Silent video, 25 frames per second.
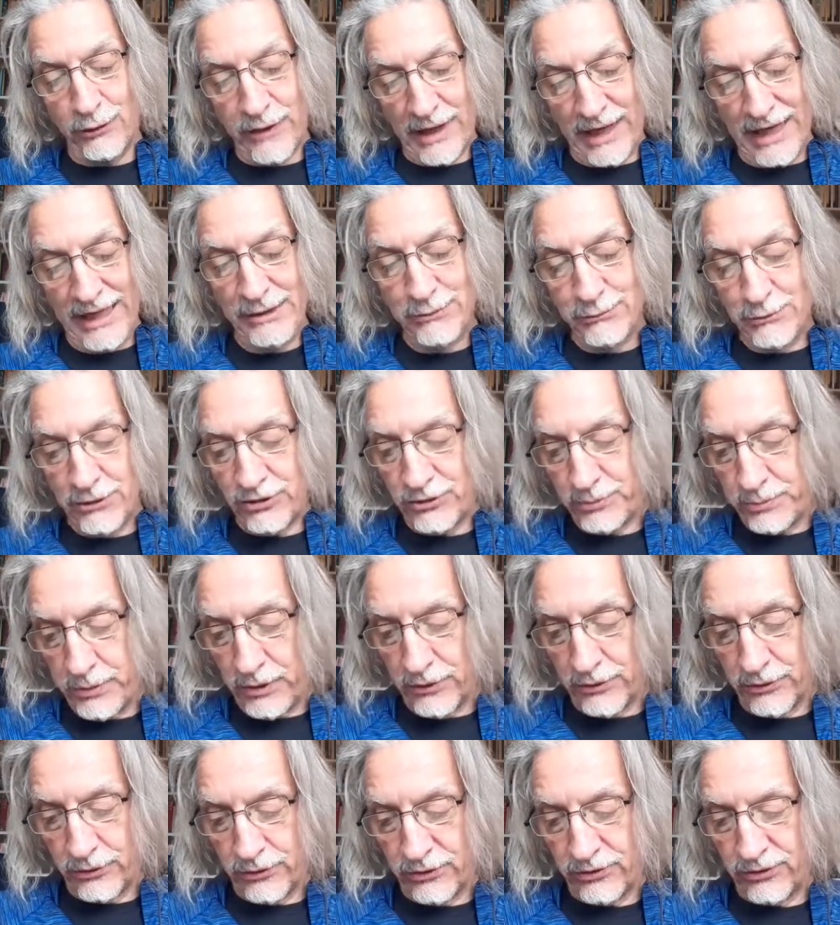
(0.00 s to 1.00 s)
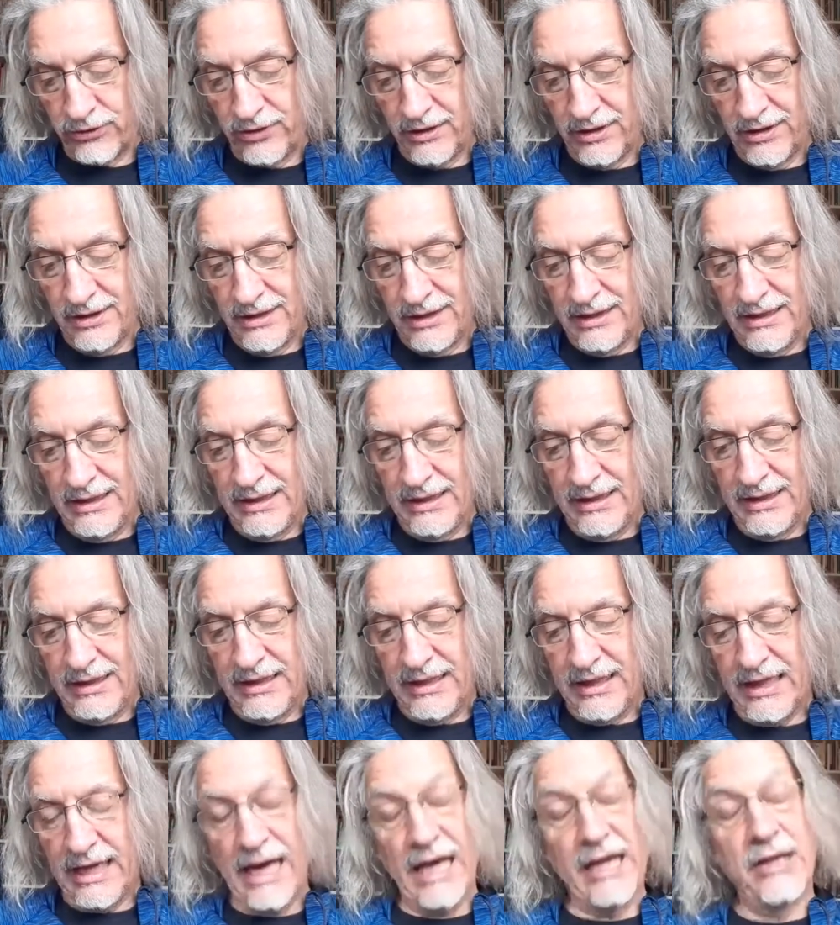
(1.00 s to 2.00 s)
in response.
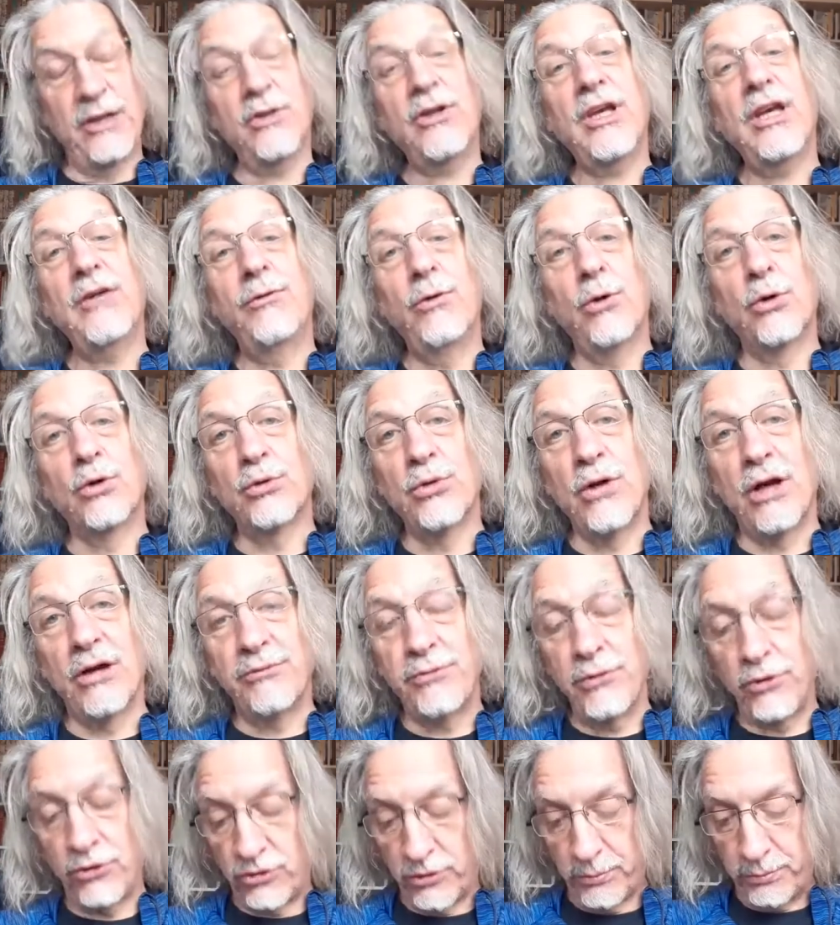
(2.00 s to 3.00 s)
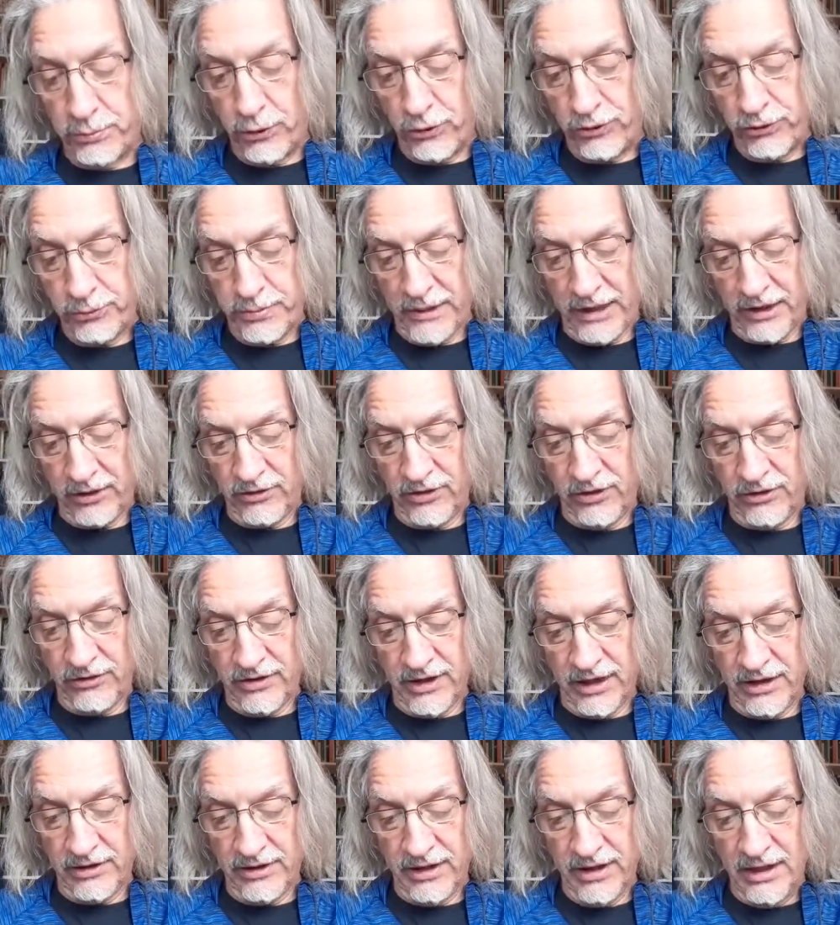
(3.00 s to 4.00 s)
And looking forward to our future prospects, he
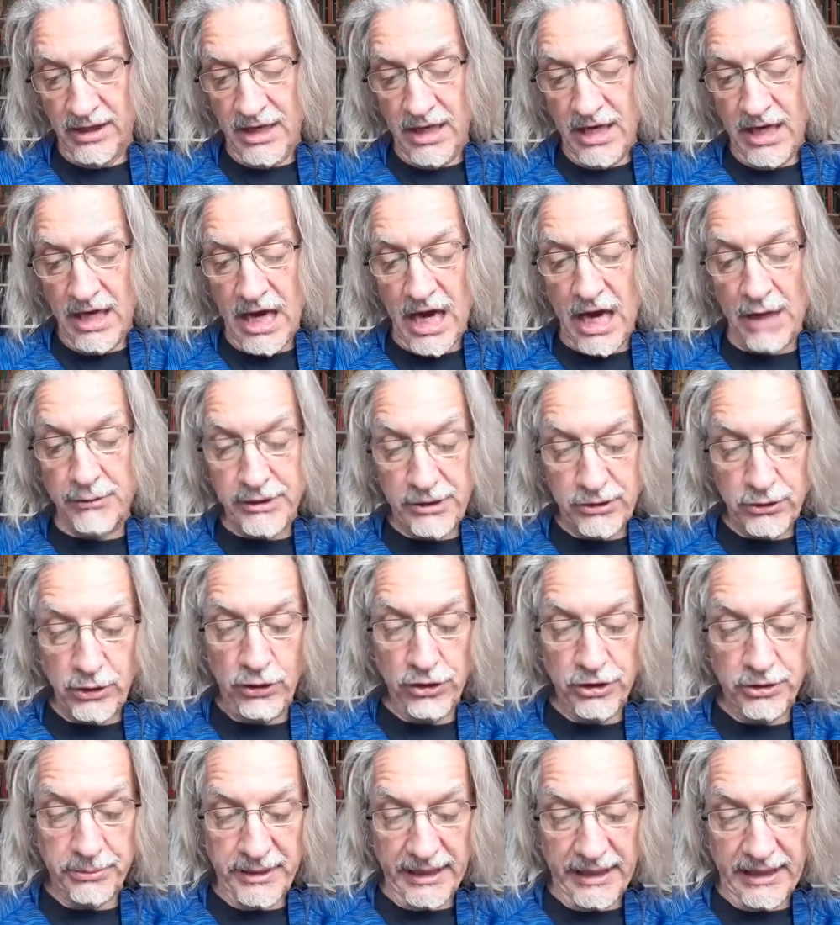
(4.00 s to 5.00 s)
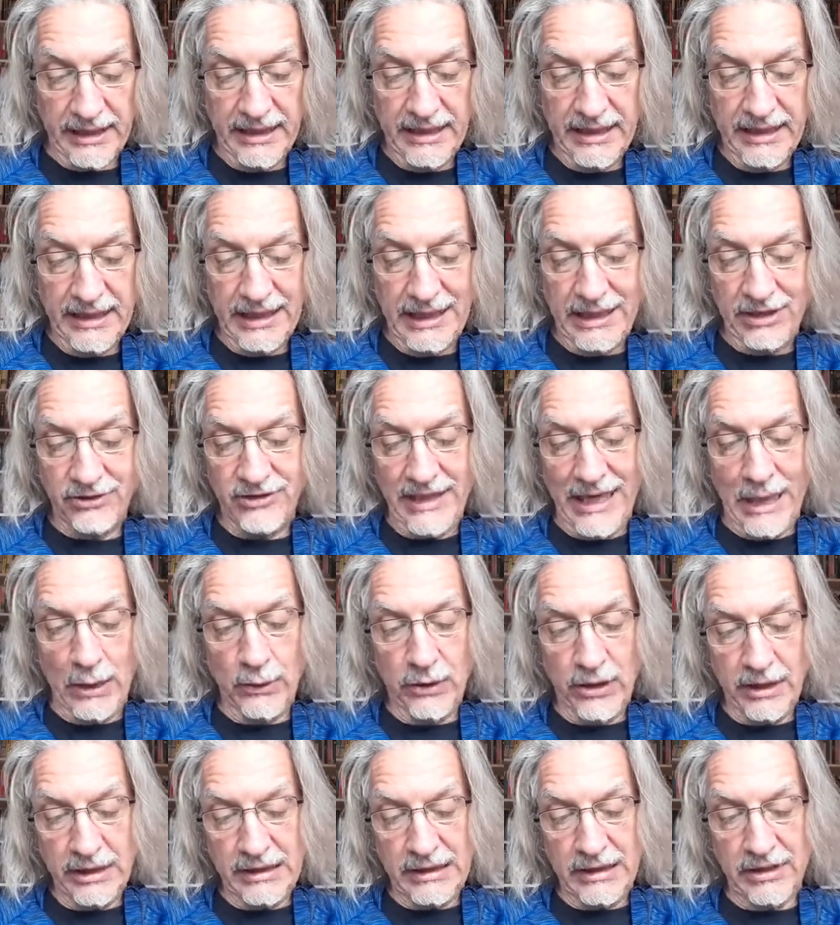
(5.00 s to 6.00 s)
said, our economy is now
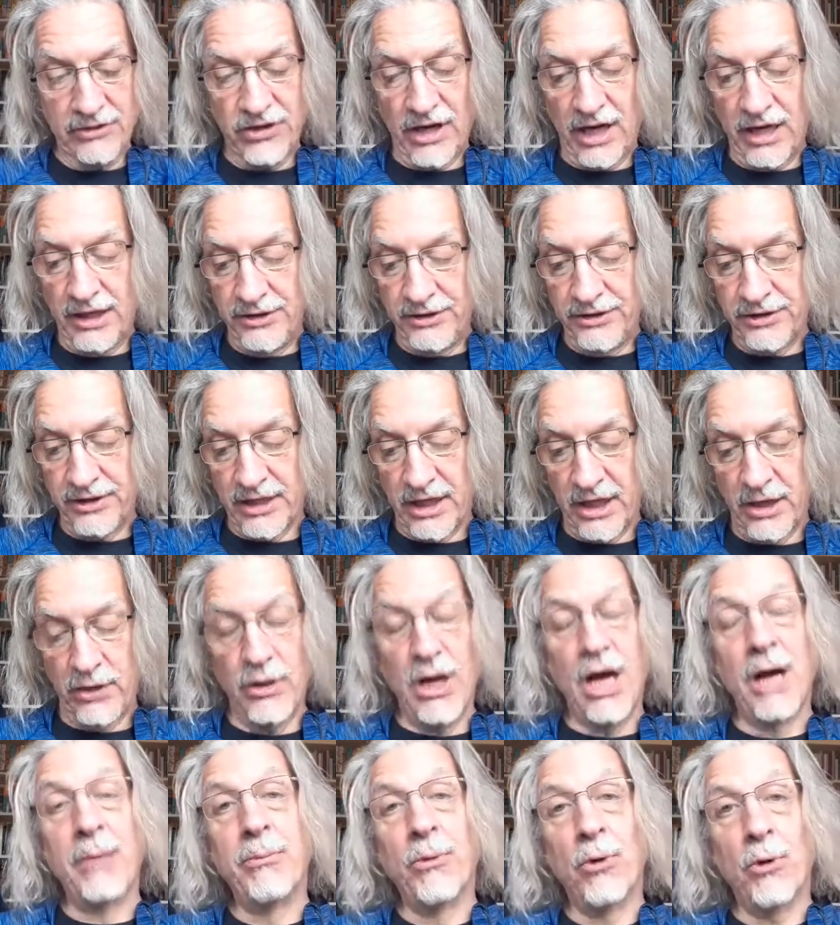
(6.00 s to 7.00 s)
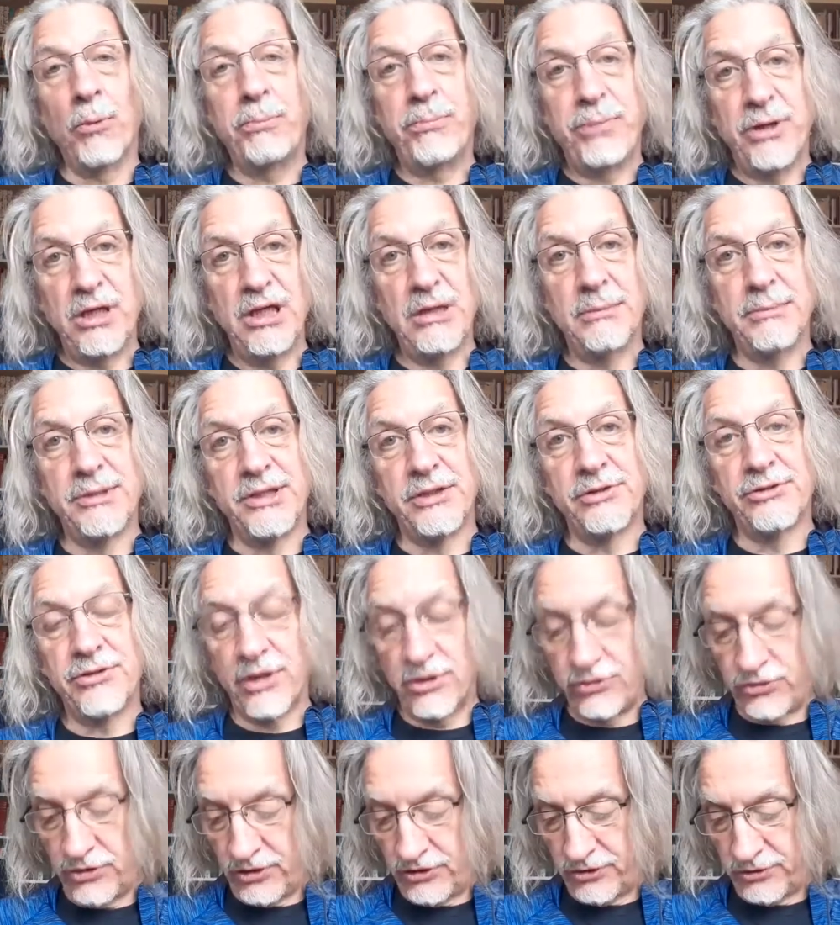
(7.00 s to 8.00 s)
likely to undergo a more permanent
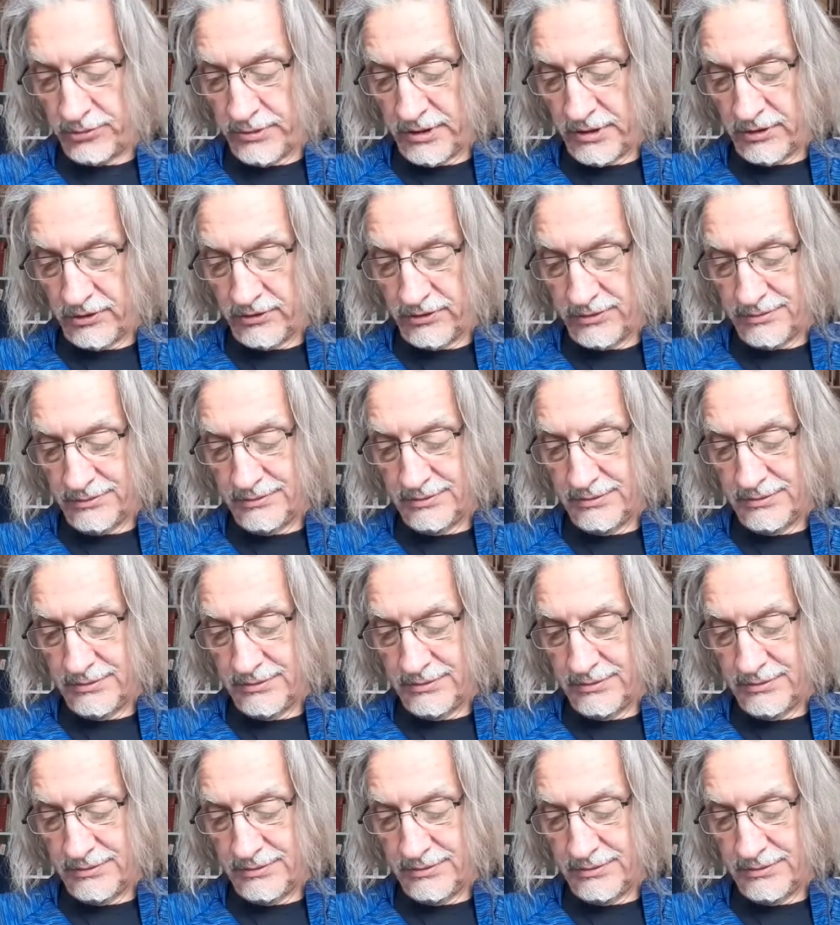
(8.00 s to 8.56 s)
adjustment.